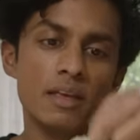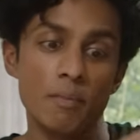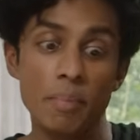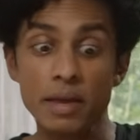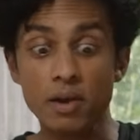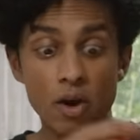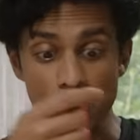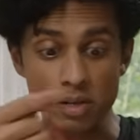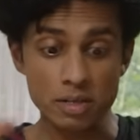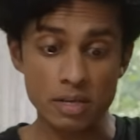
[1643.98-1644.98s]
a big
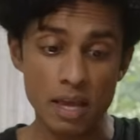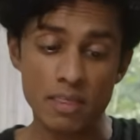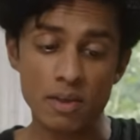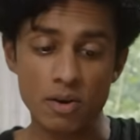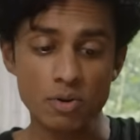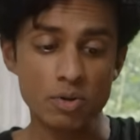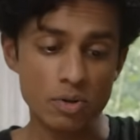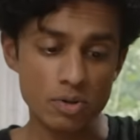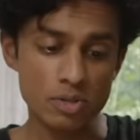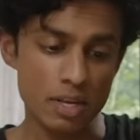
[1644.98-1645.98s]
garland, and then on New
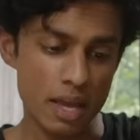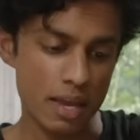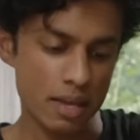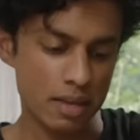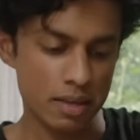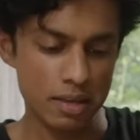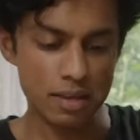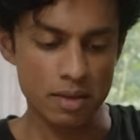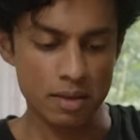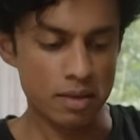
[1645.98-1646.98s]
Year's Day,
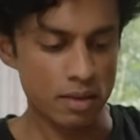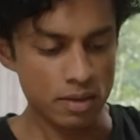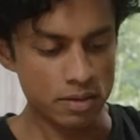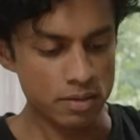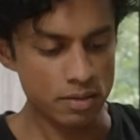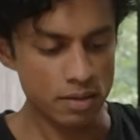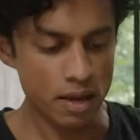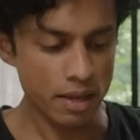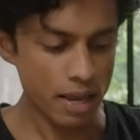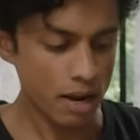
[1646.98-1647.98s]

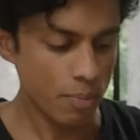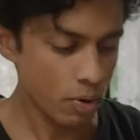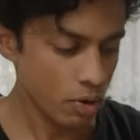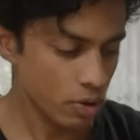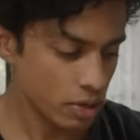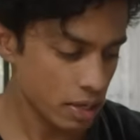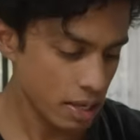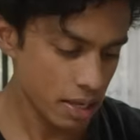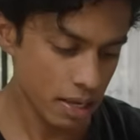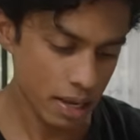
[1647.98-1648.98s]
I get up
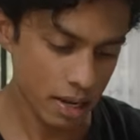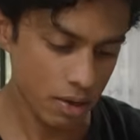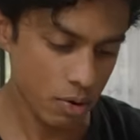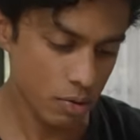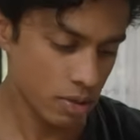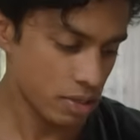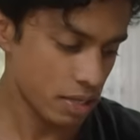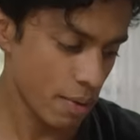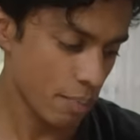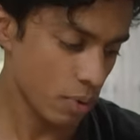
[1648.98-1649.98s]
early and I go to the
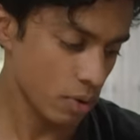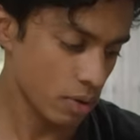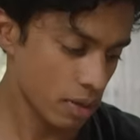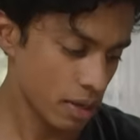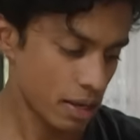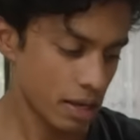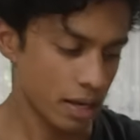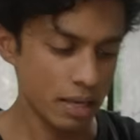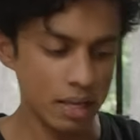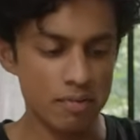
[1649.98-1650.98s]
temple and
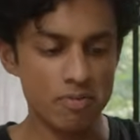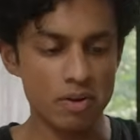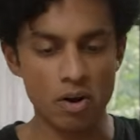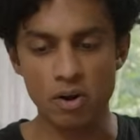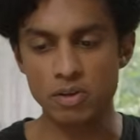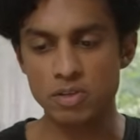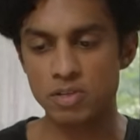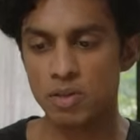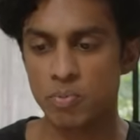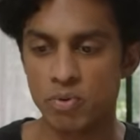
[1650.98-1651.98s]
I give the garland
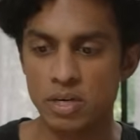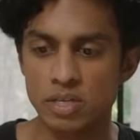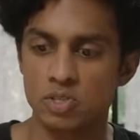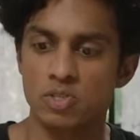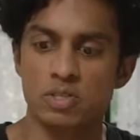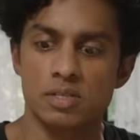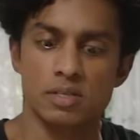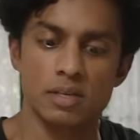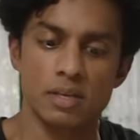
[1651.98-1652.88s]
to the priests,